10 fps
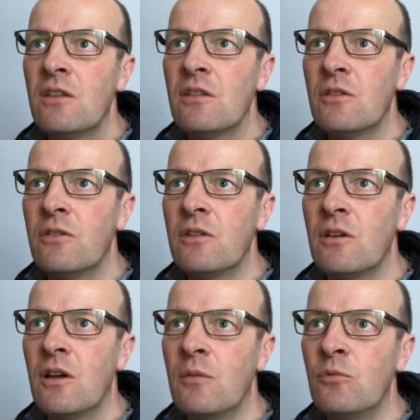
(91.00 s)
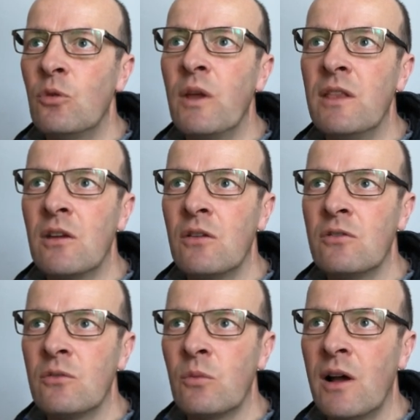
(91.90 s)
the, the, um, the
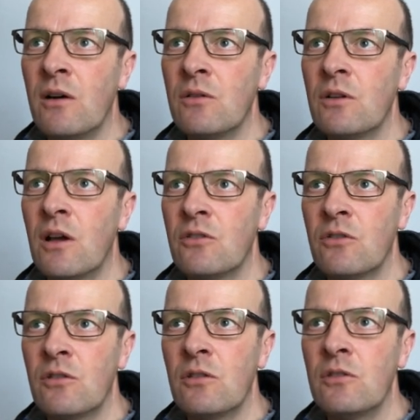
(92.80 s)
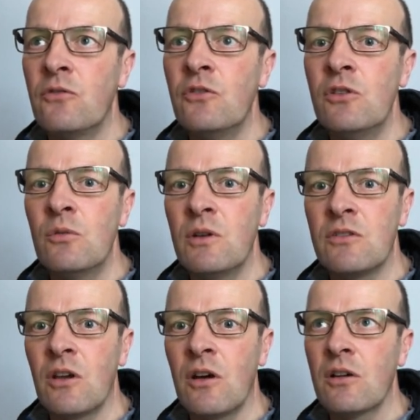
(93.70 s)
windows as well, uh, so that the view
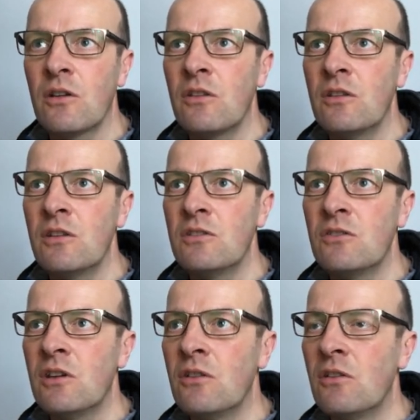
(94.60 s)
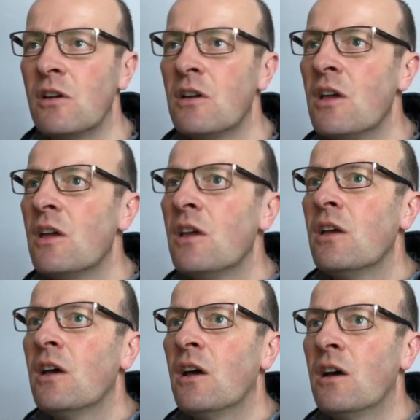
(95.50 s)
is darker than the interior.
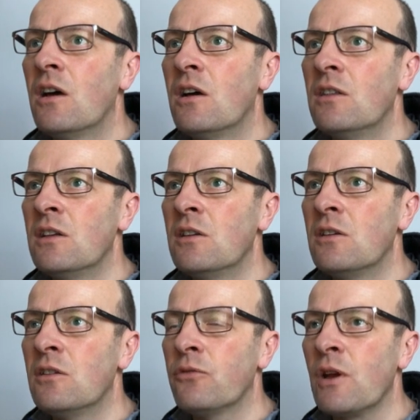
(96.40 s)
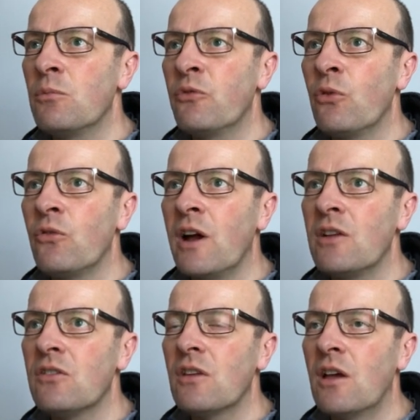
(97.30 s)
Uh, and then the, the, frame before
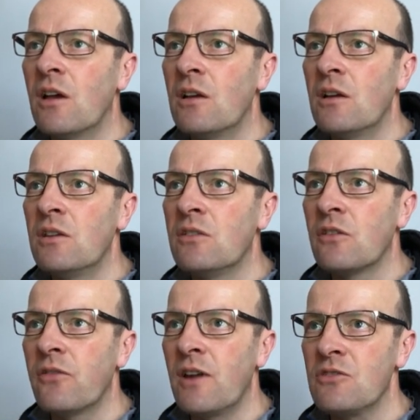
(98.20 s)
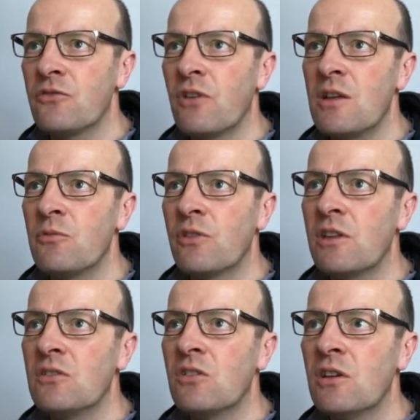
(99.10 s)
that uh, is the flashed frame for
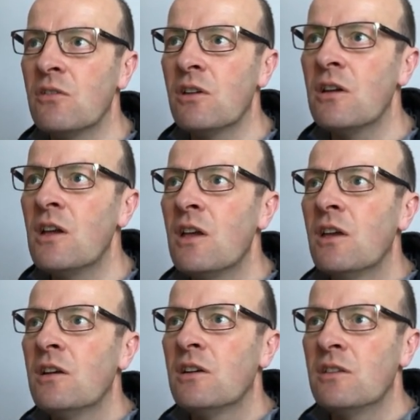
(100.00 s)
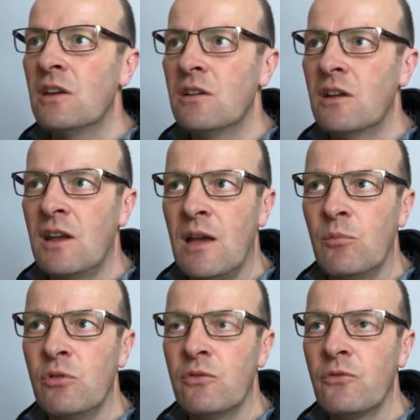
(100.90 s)
the interior, and then an
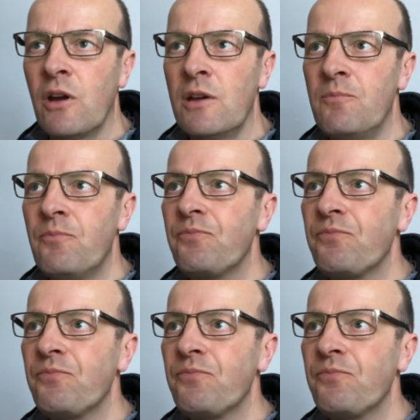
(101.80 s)
ambient frame.